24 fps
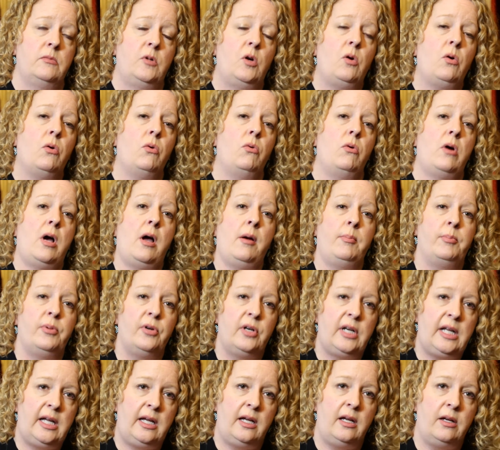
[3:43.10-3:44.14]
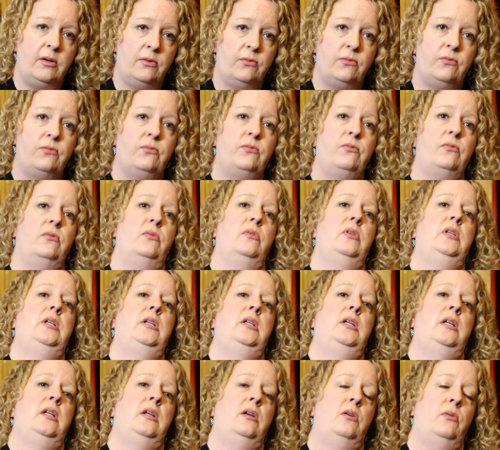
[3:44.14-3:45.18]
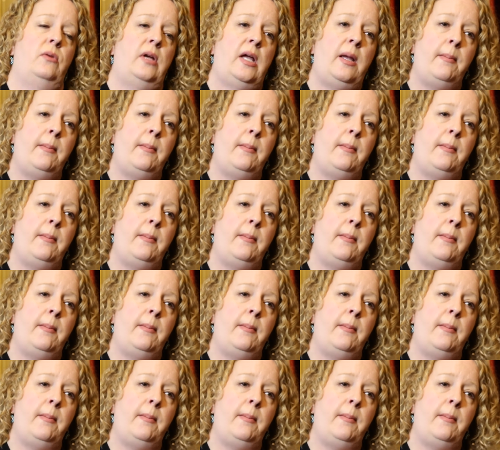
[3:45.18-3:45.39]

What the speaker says: cooperative, you know,